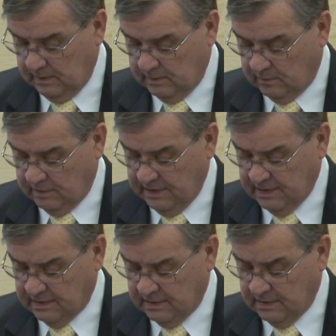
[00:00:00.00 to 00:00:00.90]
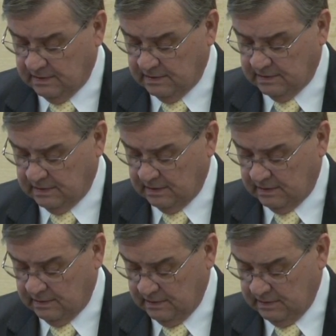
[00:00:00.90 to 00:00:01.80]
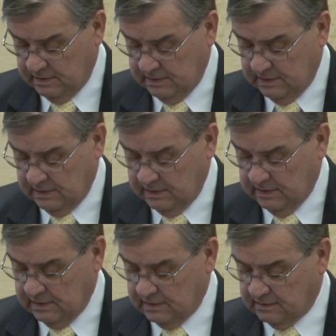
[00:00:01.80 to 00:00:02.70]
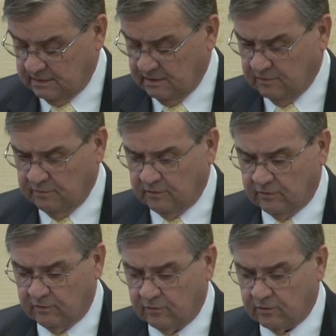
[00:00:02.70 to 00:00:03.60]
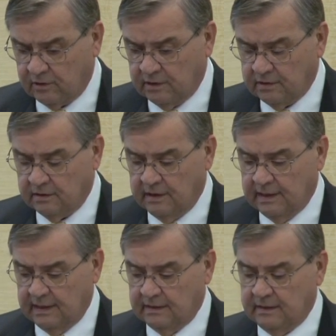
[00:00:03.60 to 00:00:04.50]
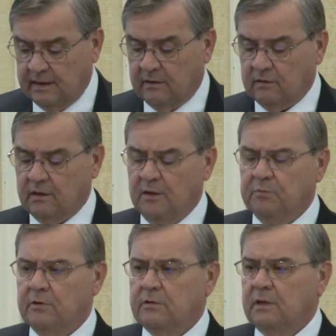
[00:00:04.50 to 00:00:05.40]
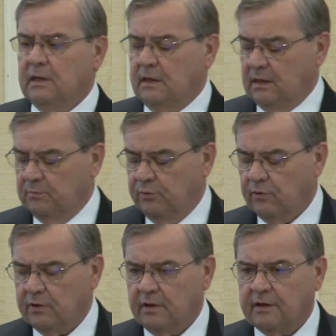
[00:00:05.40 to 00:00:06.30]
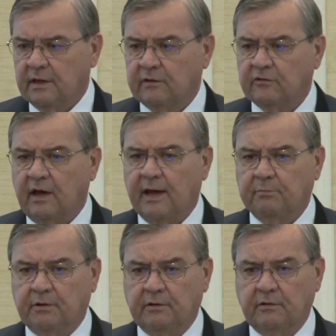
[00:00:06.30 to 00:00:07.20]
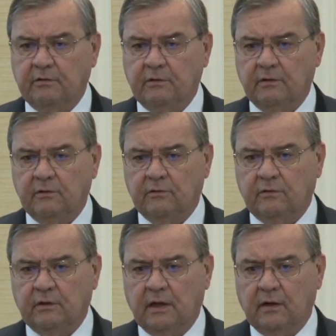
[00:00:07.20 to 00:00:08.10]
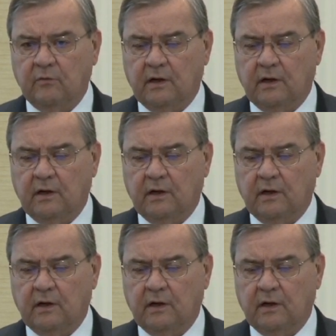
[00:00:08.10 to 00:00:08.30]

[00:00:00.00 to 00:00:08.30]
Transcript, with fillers: So that is uh, the, the assessment story to date. Now, a couple important things happened uh,